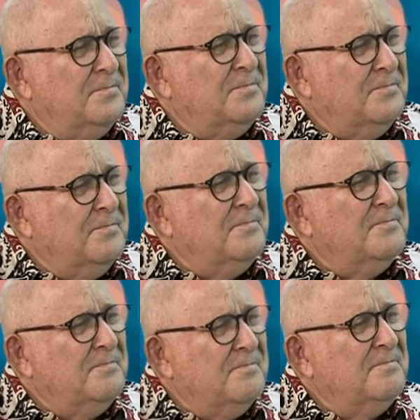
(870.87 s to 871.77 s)

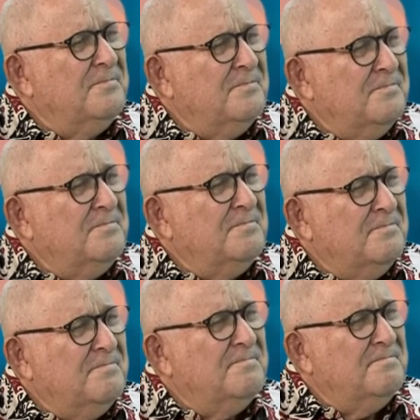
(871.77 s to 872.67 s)

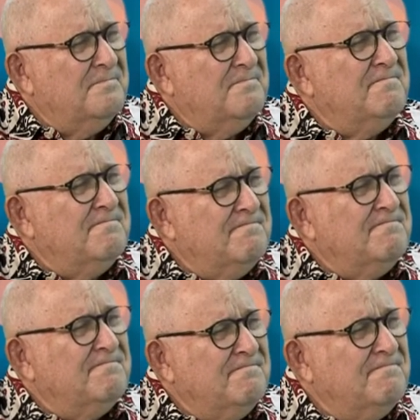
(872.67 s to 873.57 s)

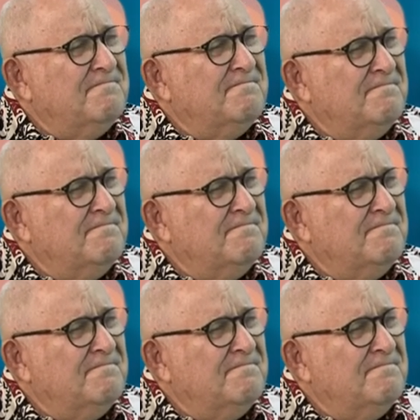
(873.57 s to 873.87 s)
[no speech]